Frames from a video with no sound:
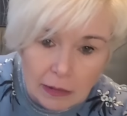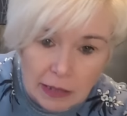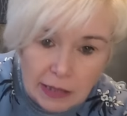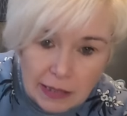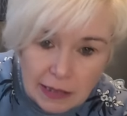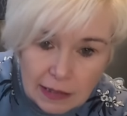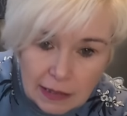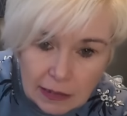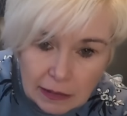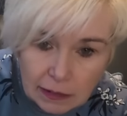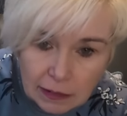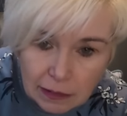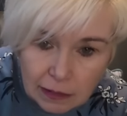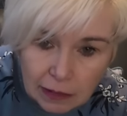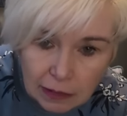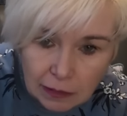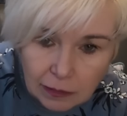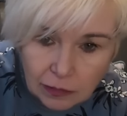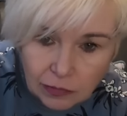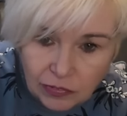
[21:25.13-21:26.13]
is,
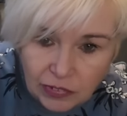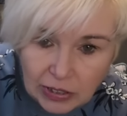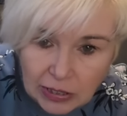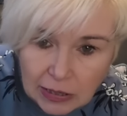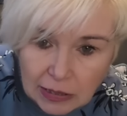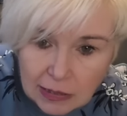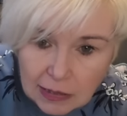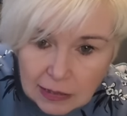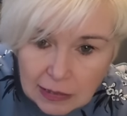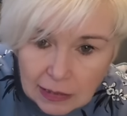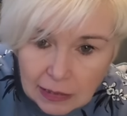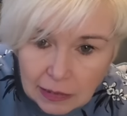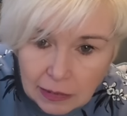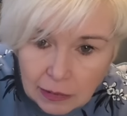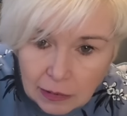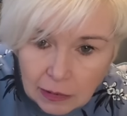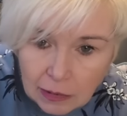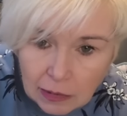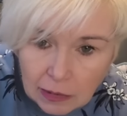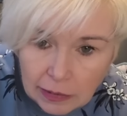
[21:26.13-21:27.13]
we can see,
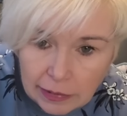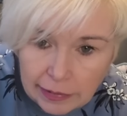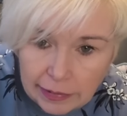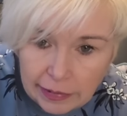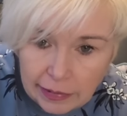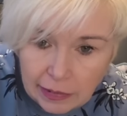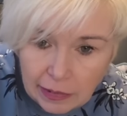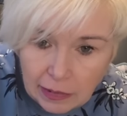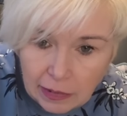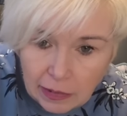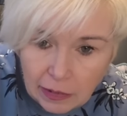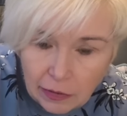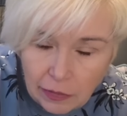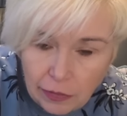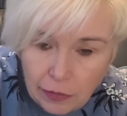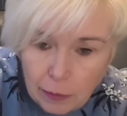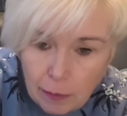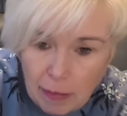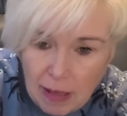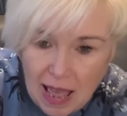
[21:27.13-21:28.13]

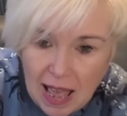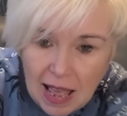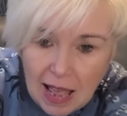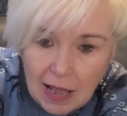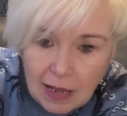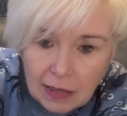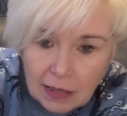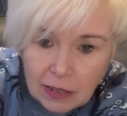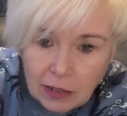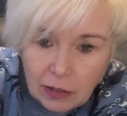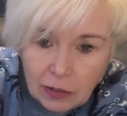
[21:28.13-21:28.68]
the back